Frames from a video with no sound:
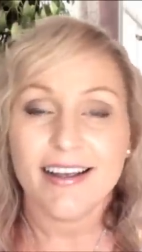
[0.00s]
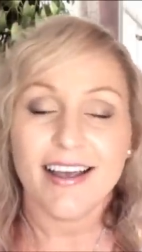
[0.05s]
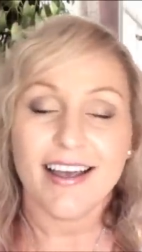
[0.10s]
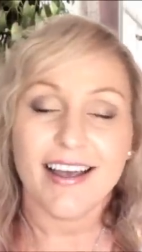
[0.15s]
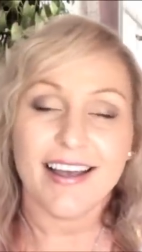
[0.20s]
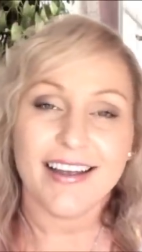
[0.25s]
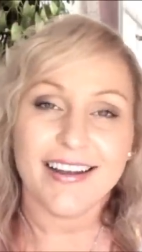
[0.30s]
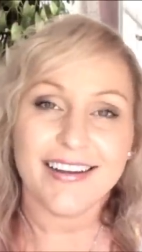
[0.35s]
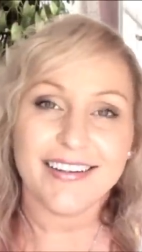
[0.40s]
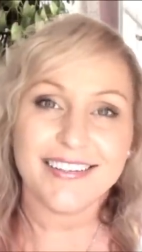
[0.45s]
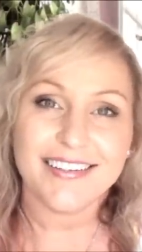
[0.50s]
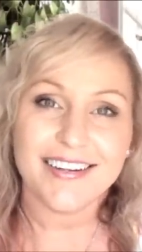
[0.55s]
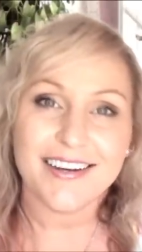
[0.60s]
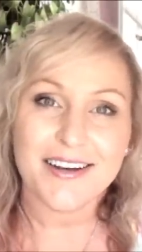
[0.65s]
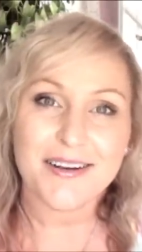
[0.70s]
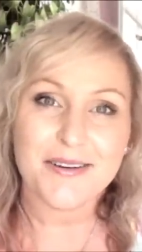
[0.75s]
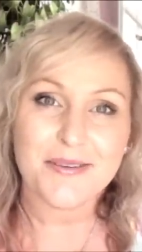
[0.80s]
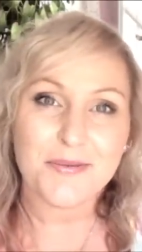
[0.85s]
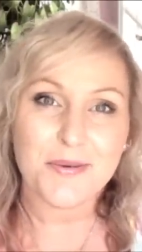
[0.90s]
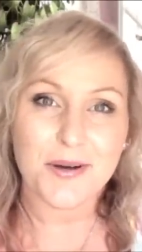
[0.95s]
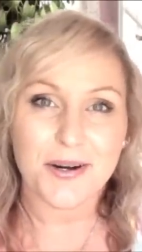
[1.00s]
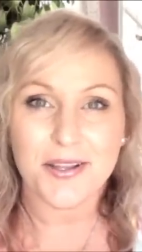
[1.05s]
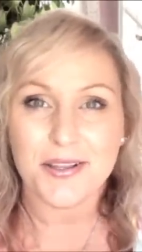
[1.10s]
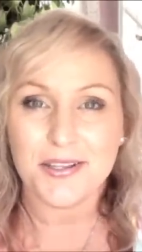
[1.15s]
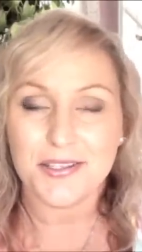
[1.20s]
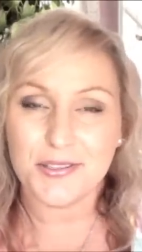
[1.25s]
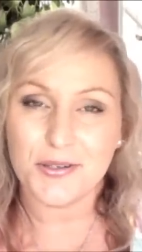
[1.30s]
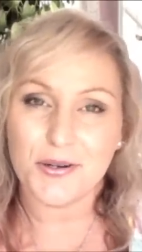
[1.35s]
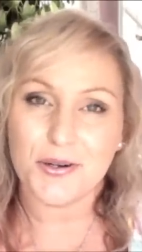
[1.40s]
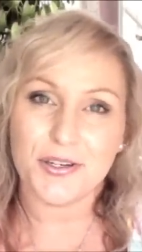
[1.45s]
and uh, one of
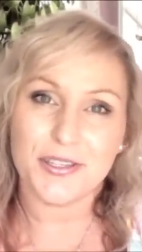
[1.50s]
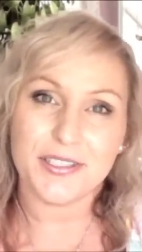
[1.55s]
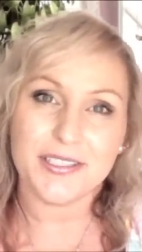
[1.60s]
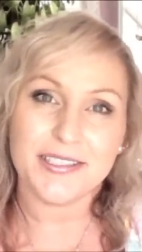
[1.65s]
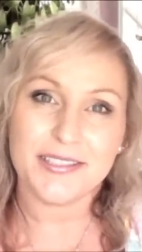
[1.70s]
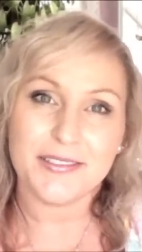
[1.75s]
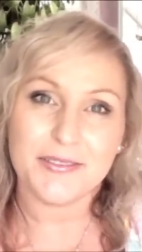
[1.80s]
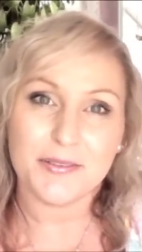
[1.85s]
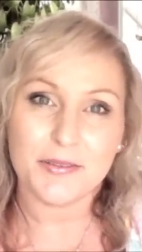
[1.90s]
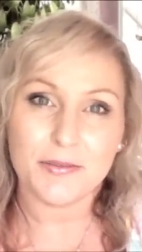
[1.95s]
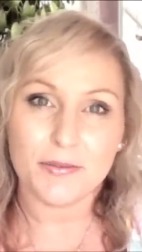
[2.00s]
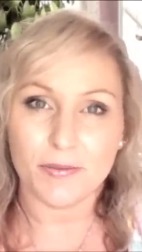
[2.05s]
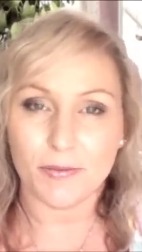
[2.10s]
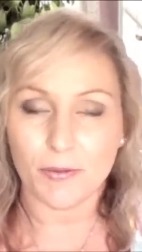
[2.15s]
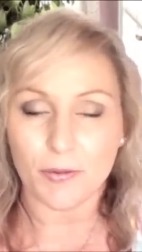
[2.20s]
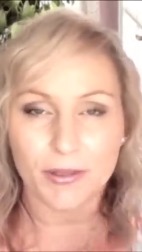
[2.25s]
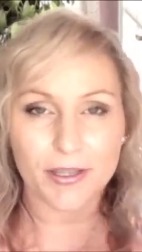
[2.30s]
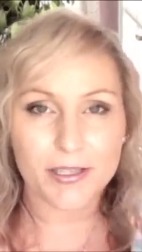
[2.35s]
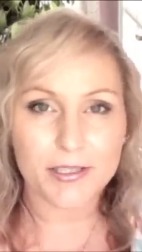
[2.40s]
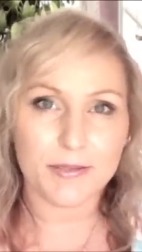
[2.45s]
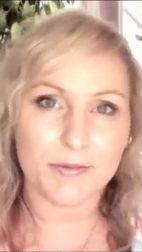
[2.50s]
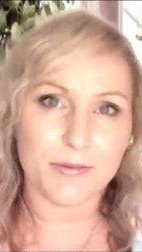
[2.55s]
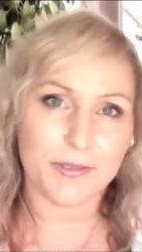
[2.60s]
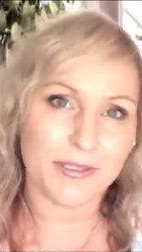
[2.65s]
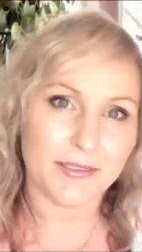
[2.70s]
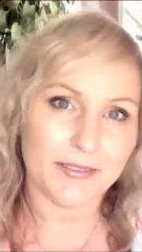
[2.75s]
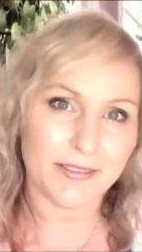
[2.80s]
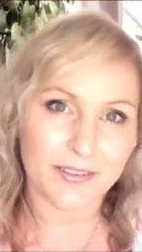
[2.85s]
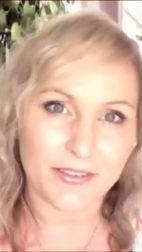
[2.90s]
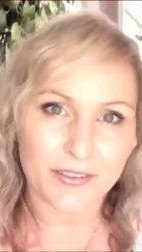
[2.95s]
the daughters, well, this
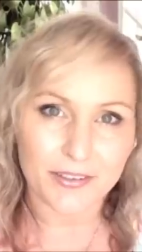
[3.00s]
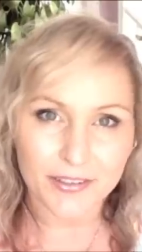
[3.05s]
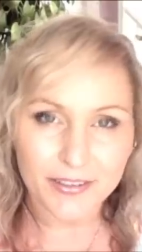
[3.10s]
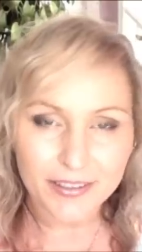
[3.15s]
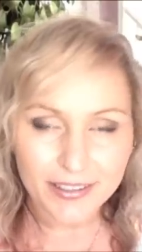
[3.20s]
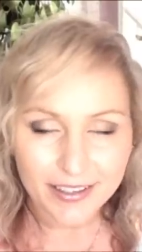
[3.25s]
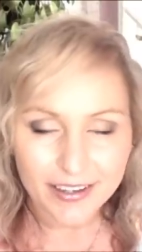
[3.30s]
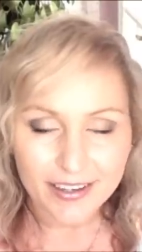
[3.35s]
was, you know,